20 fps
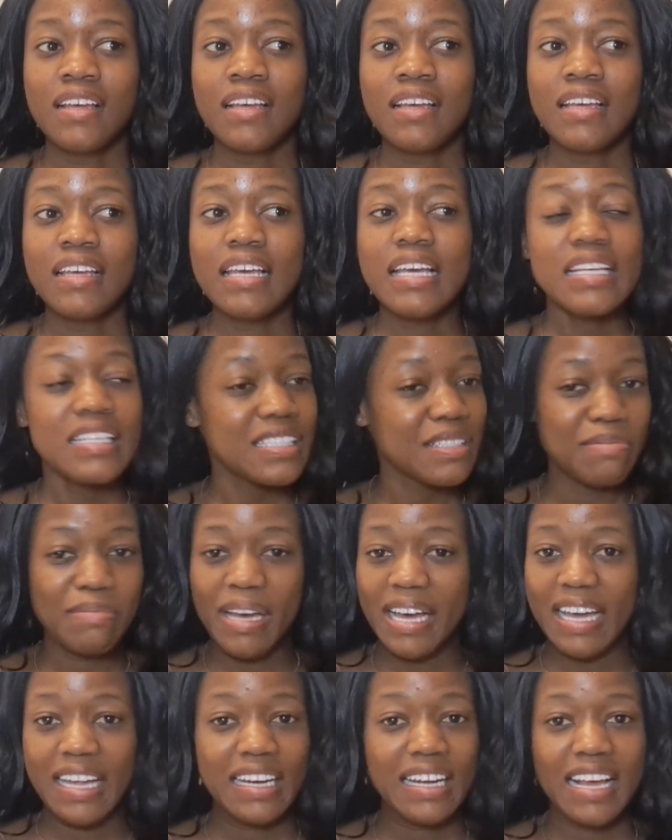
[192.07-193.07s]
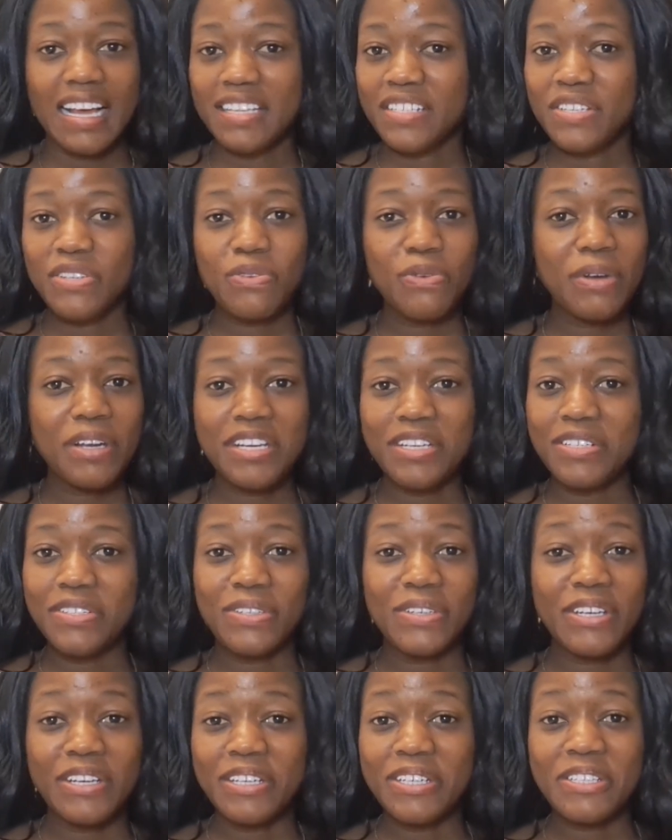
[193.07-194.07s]
yes, man, as a
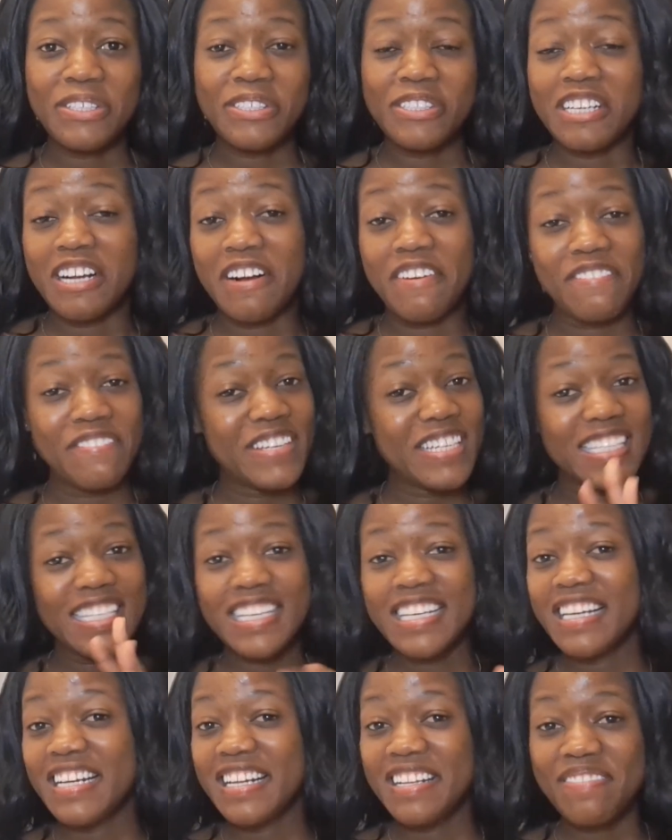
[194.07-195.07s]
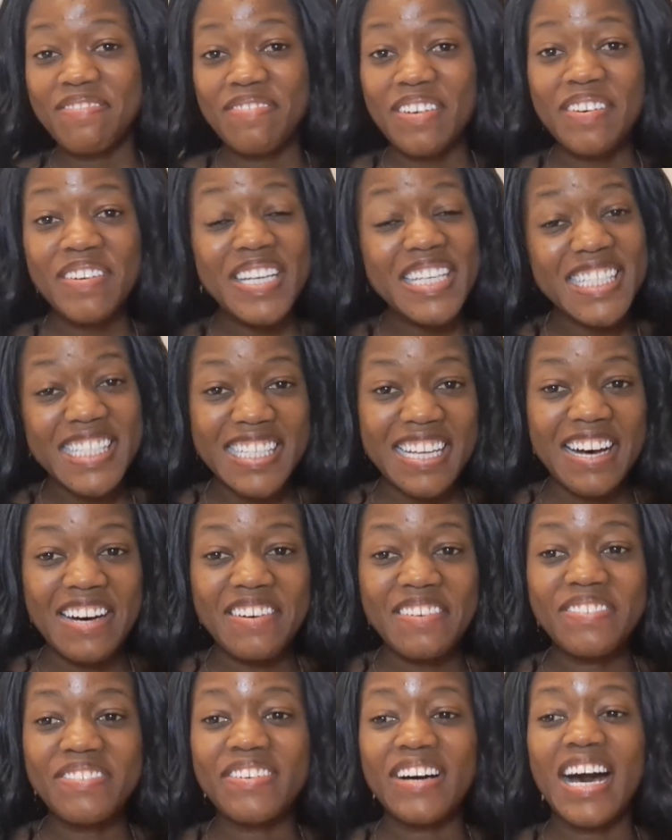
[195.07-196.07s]
22-year-old, I officially live by
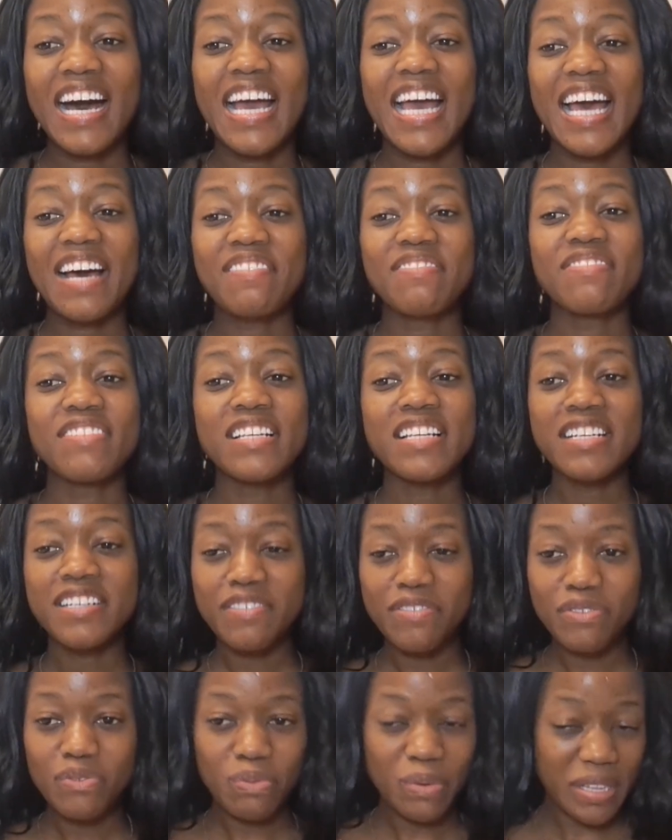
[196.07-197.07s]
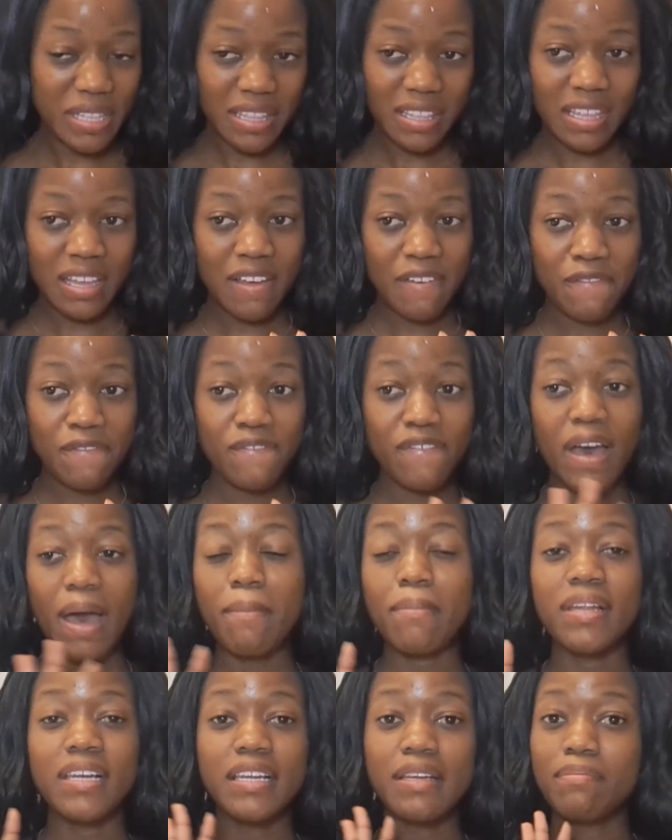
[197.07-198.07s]
myself. I have lived with
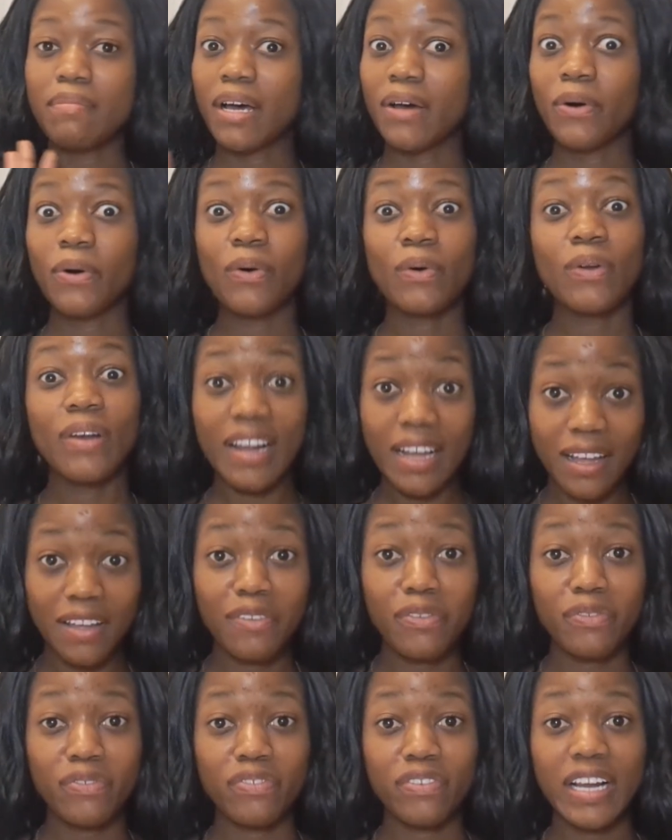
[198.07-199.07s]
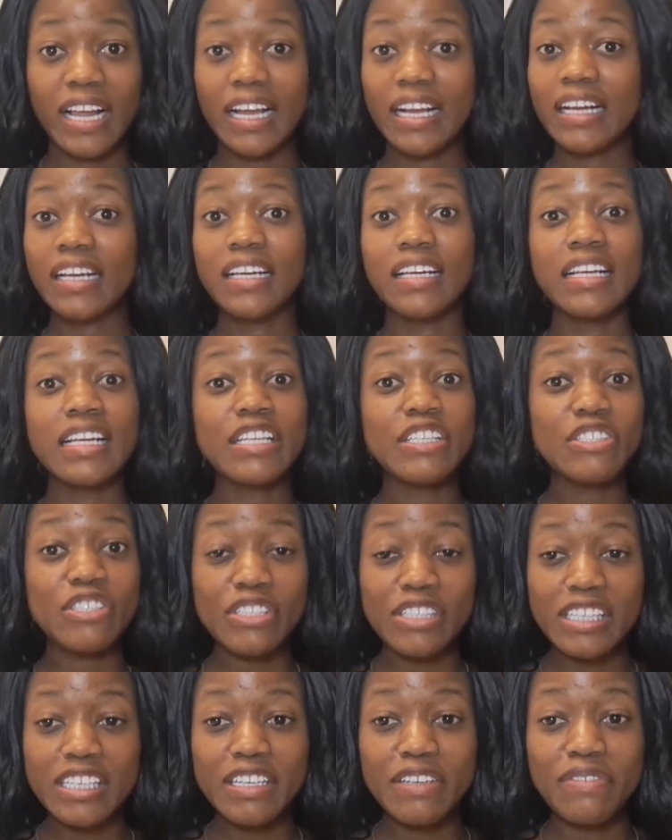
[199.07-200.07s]
family my whole life, like
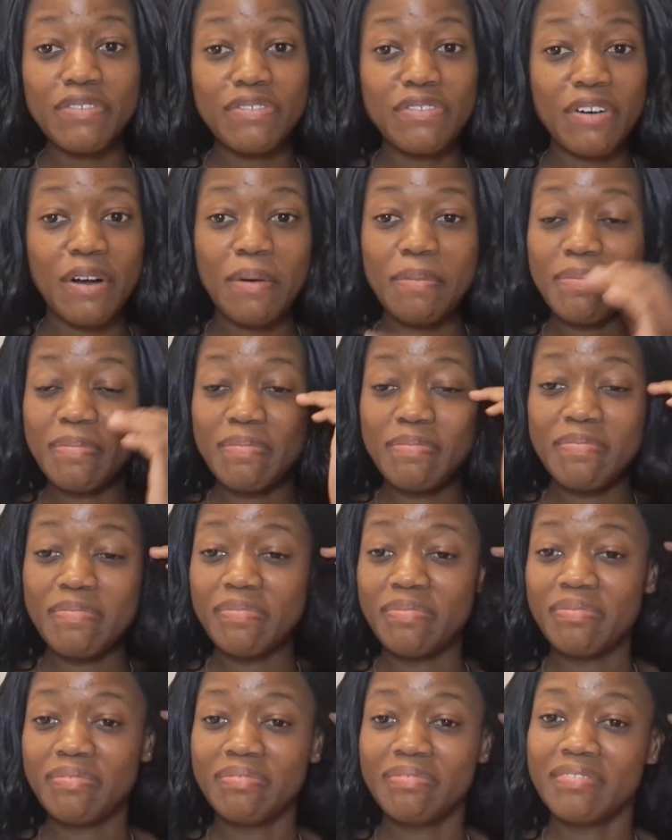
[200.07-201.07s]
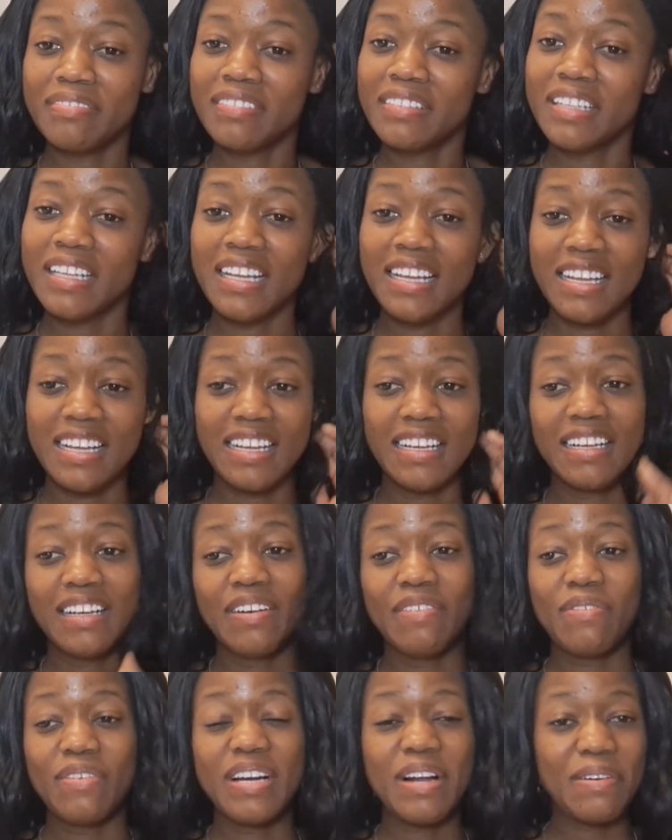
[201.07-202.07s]
literally from
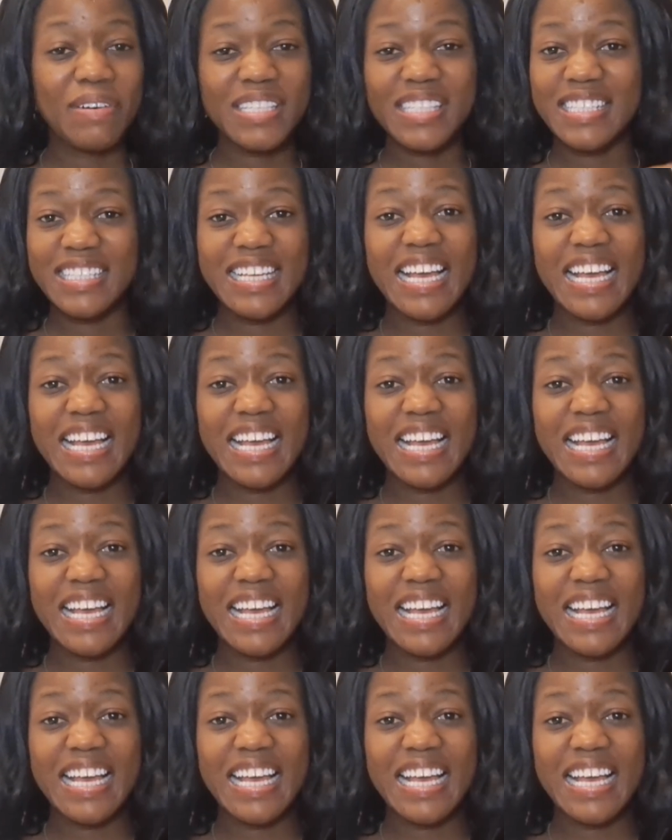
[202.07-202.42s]
when I was